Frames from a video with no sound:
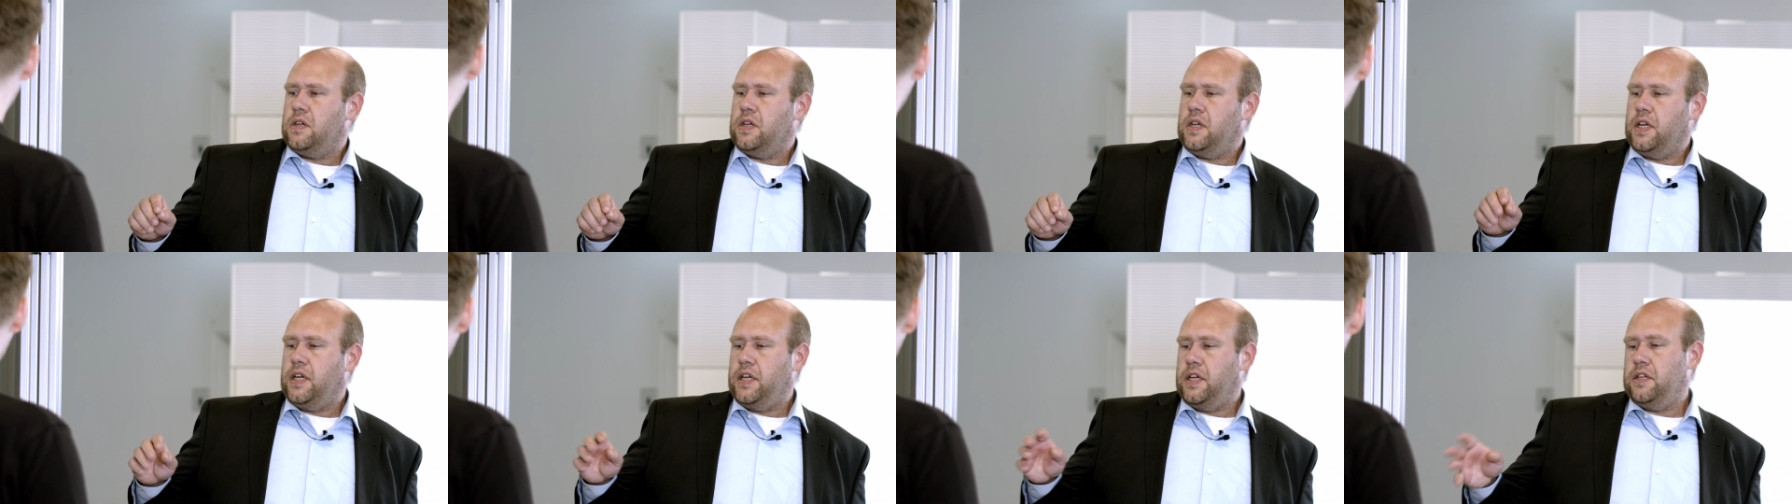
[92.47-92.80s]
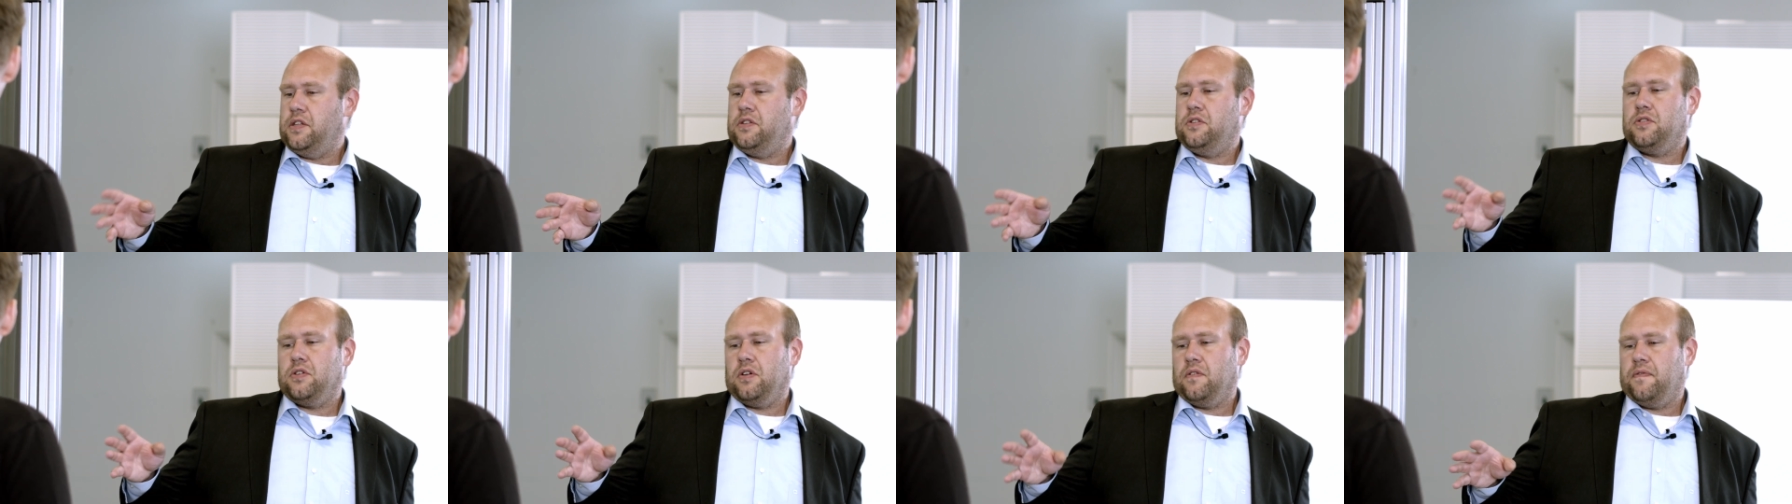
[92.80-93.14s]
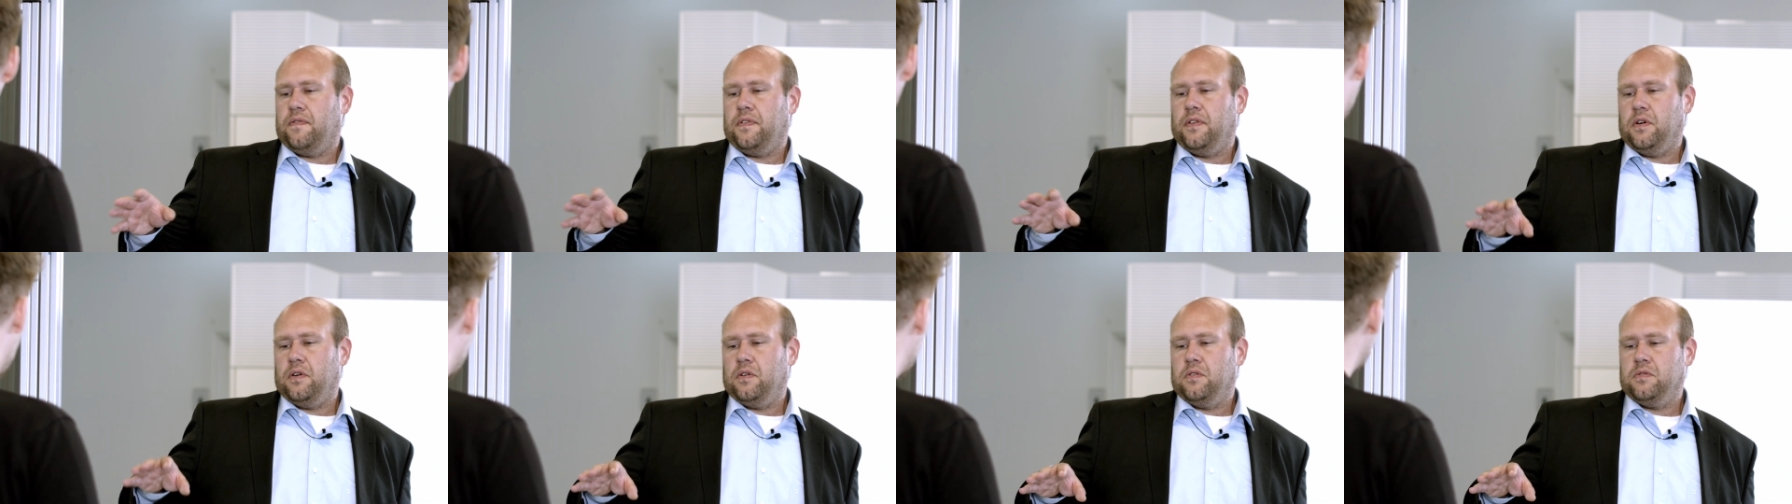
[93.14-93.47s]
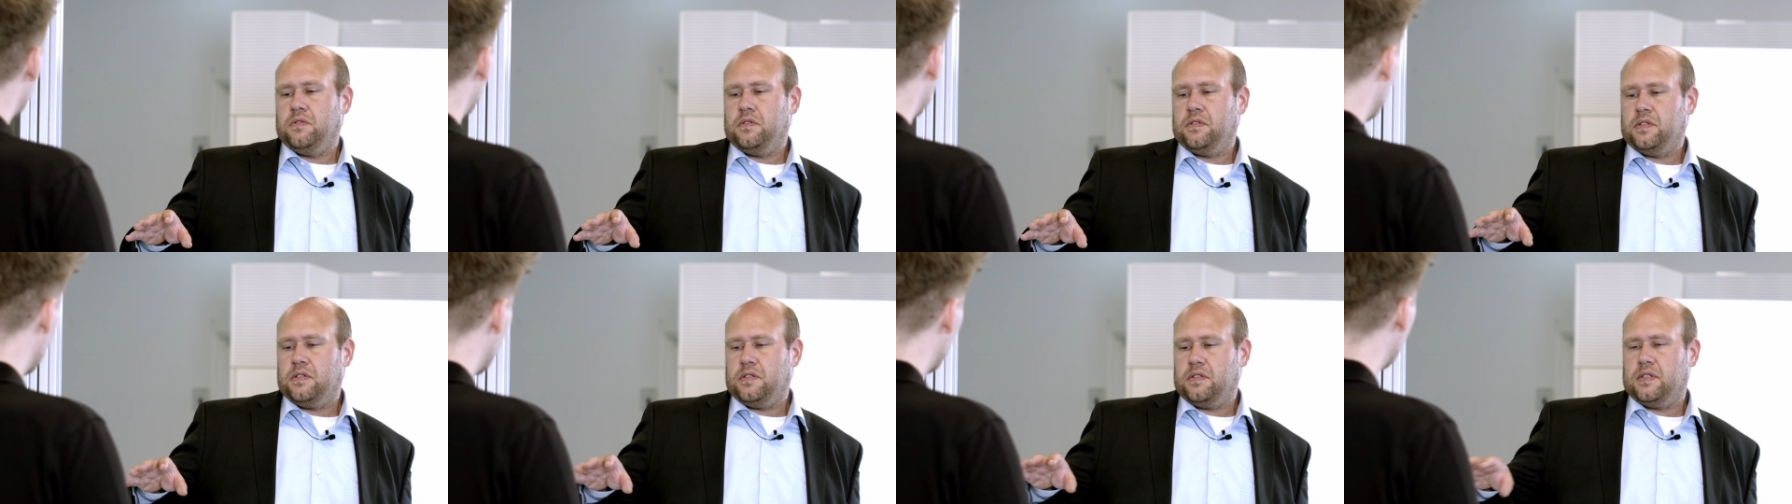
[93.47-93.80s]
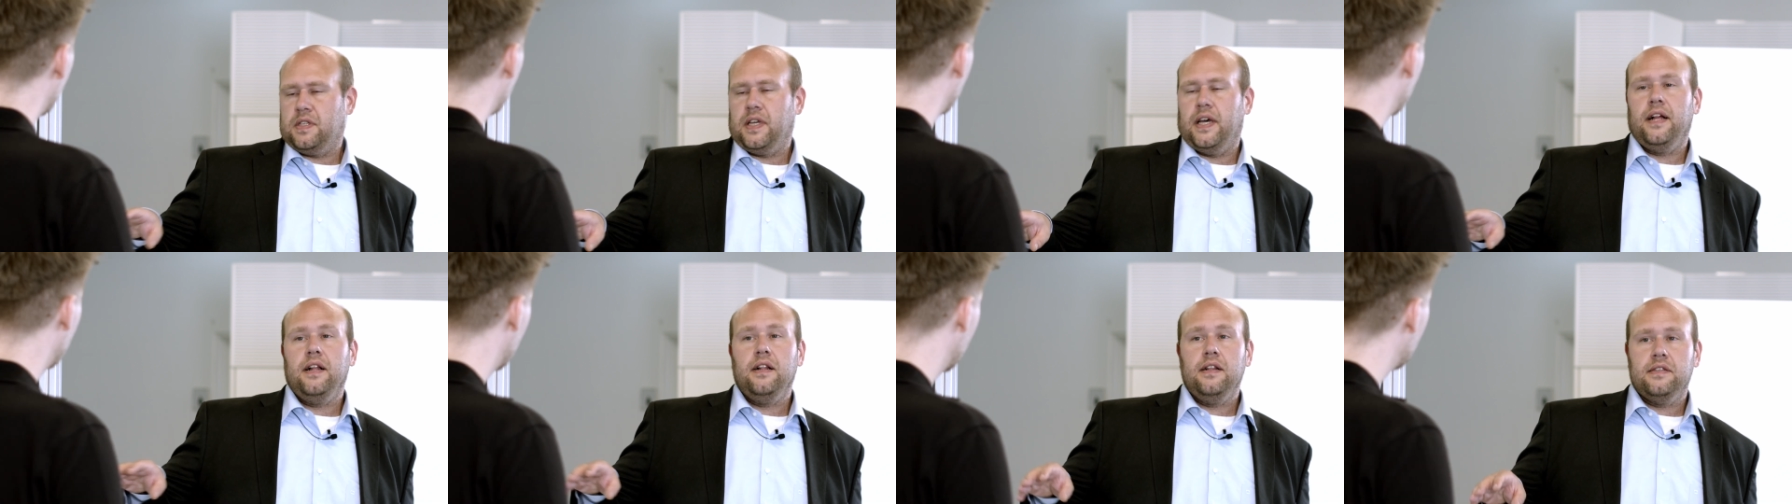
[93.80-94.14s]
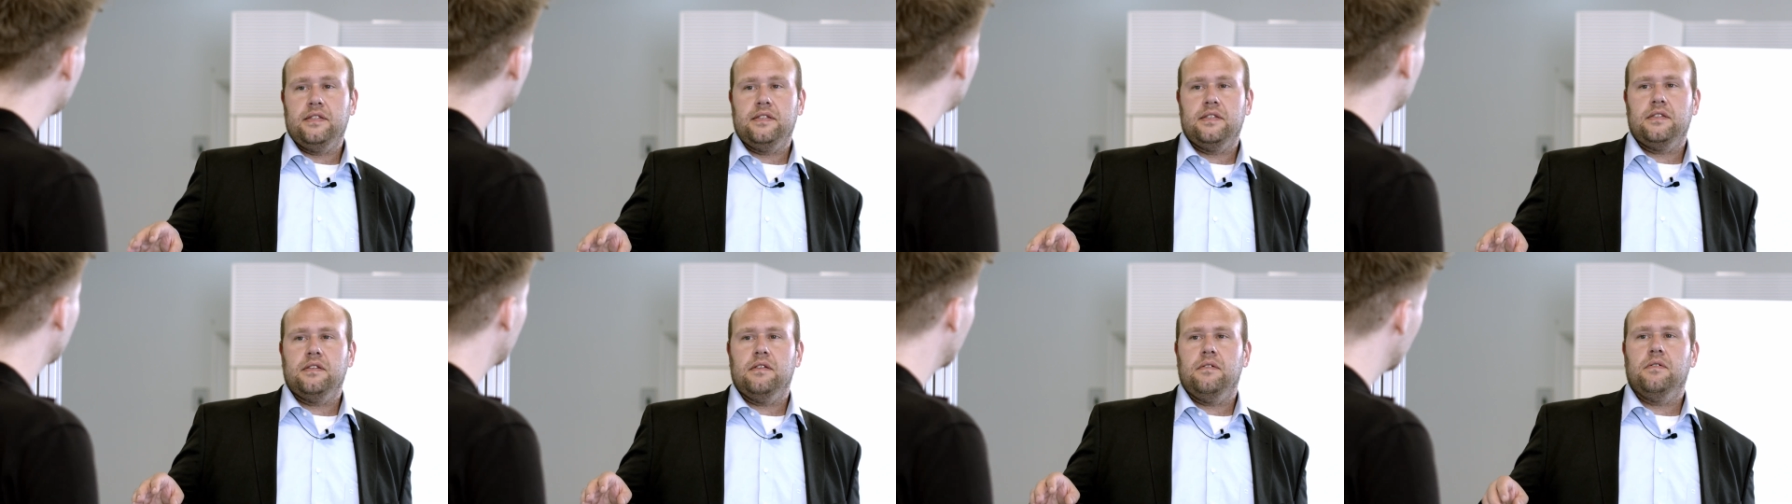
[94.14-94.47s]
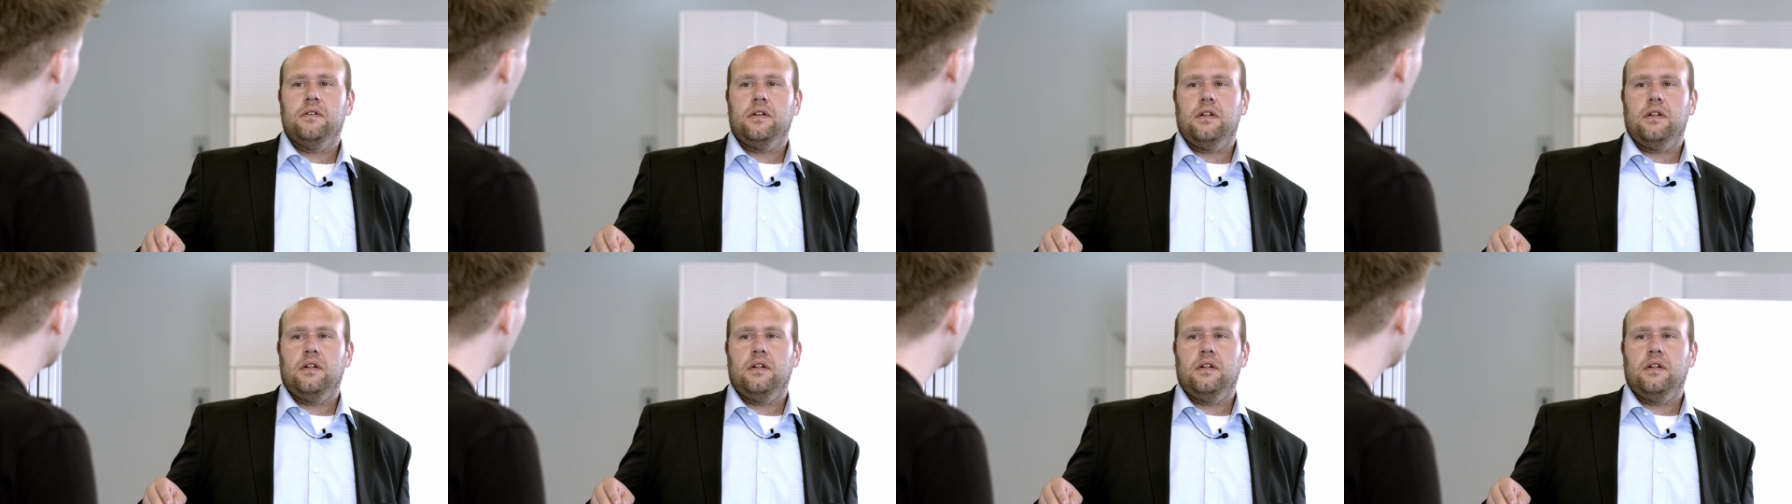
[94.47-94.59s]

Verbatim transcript: each of those cells